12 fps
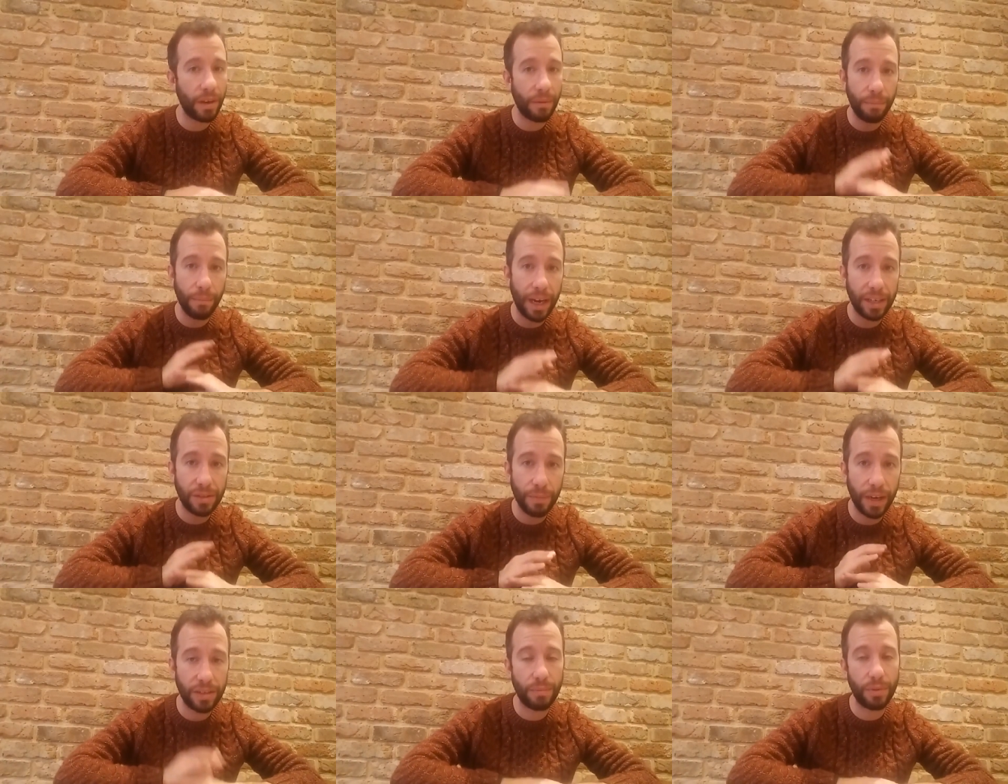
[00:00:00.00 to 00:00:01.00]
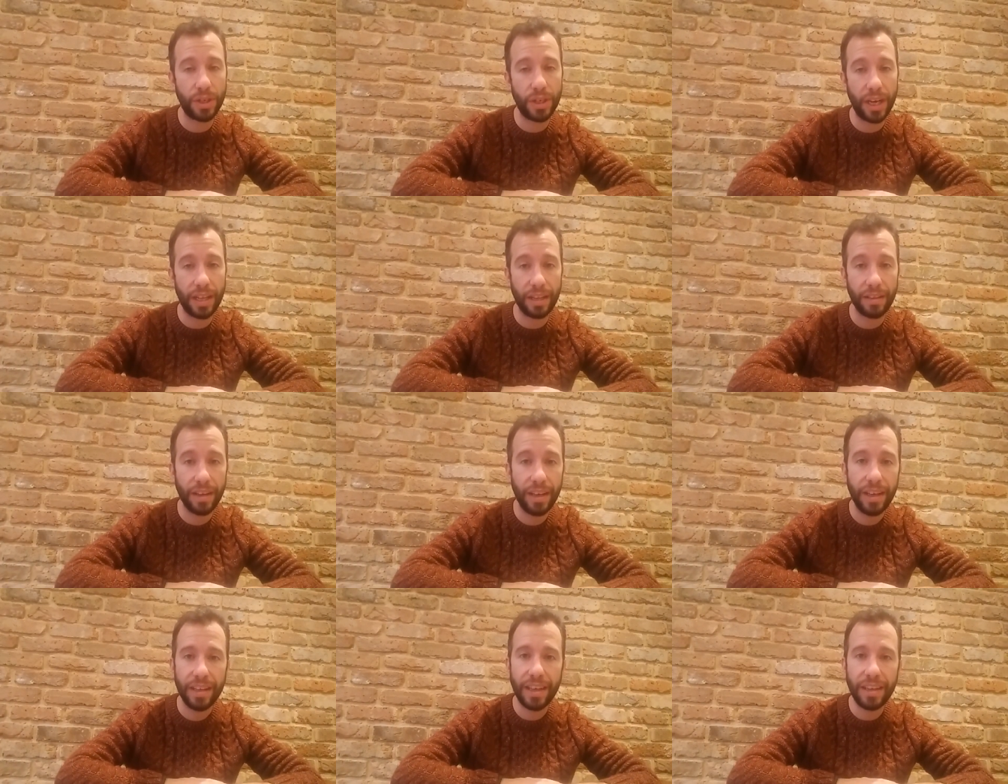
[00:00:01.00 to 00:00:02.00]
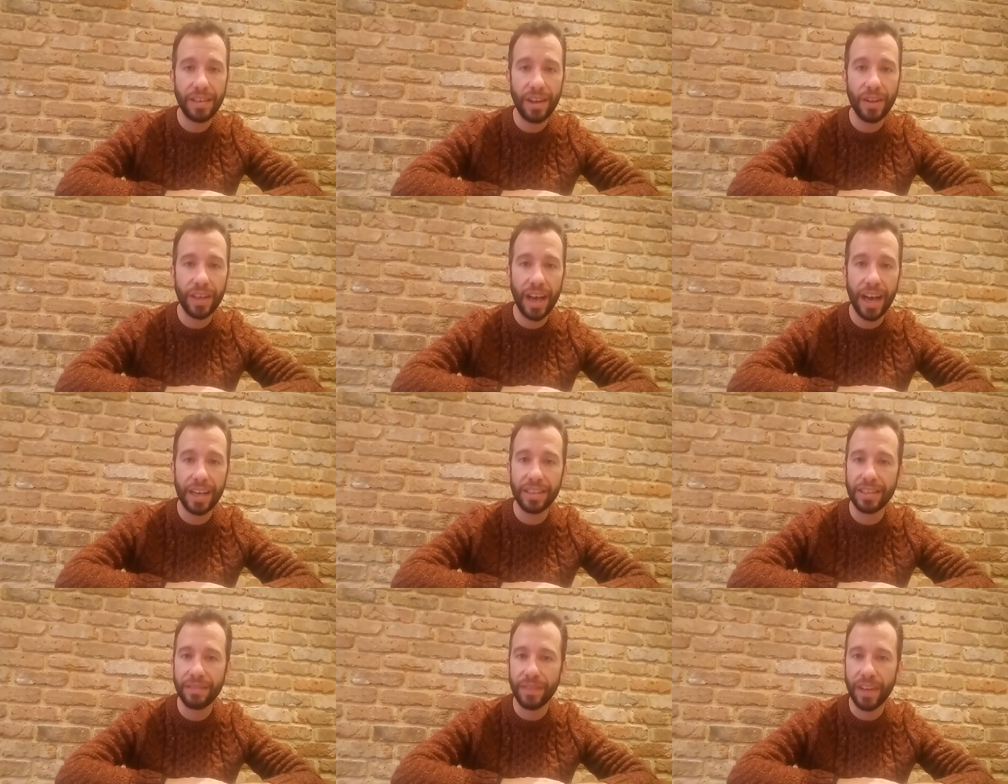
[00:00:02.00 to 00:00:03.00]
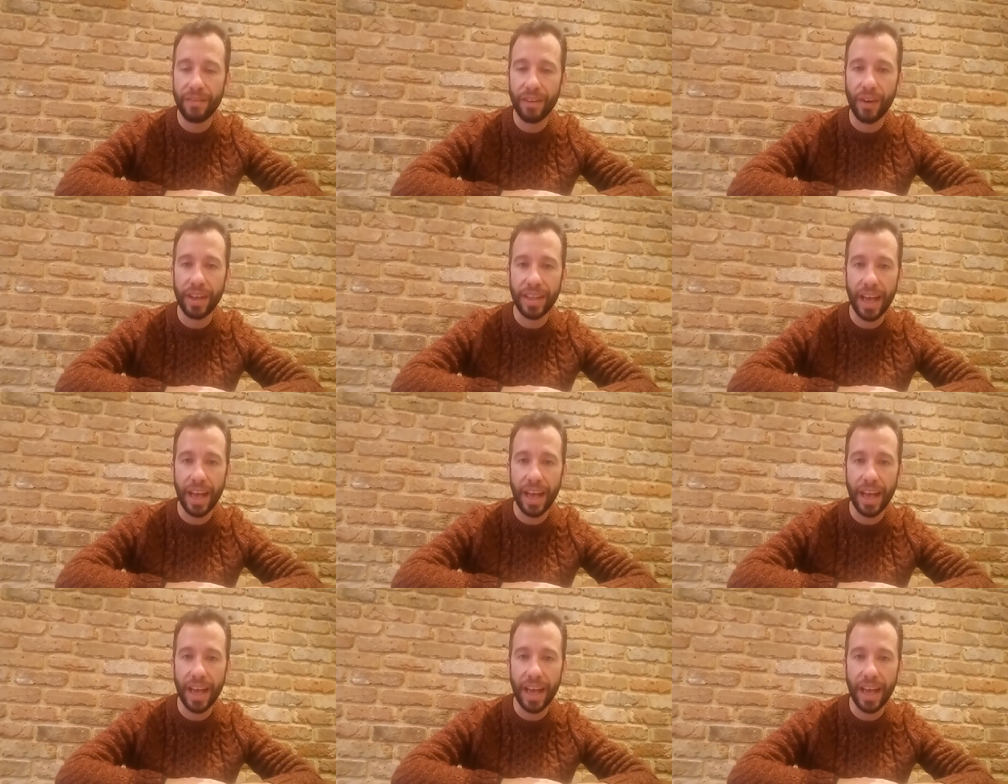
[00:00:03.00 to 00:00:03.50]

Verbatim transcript: They're much, much appreciated. Thanks a lot guys. Have a great